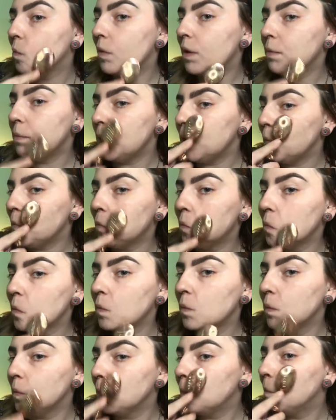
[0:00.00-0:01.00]
Maybe.
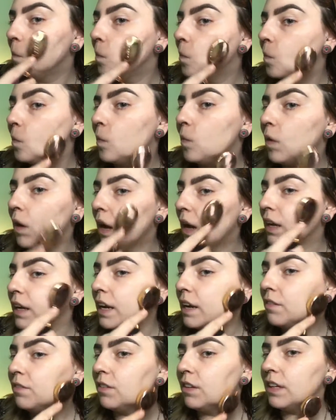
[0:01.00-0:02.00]
I
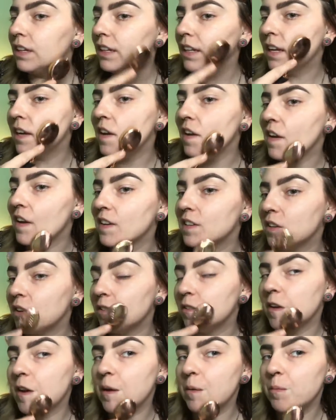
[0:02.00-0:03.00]
definitely think it's
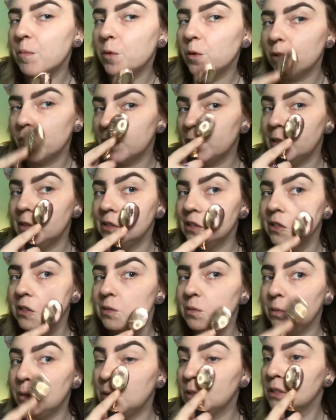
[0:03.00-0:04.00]
going to take more than
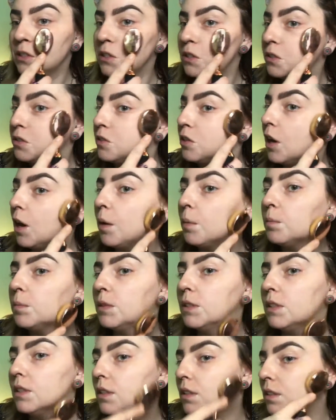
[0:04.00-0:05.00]
just 1 to 2
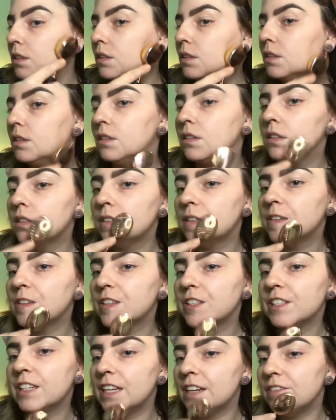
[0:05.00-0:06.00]
drops.
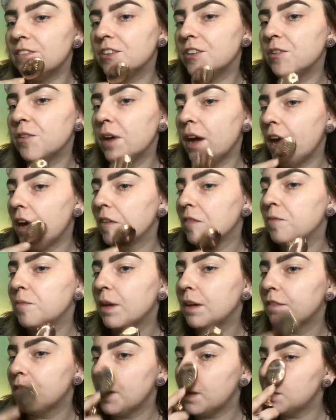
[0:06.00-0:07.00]
Just to even do half
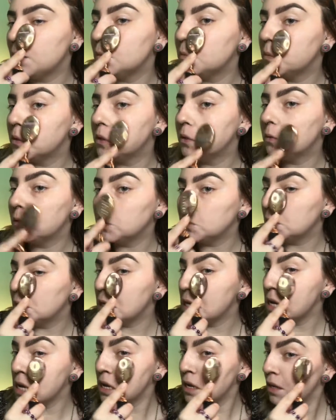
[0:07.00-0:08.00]
my face, but we'll
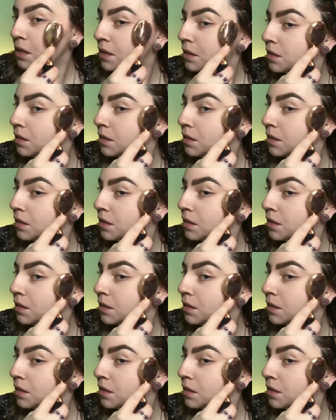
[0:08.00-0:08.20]
see.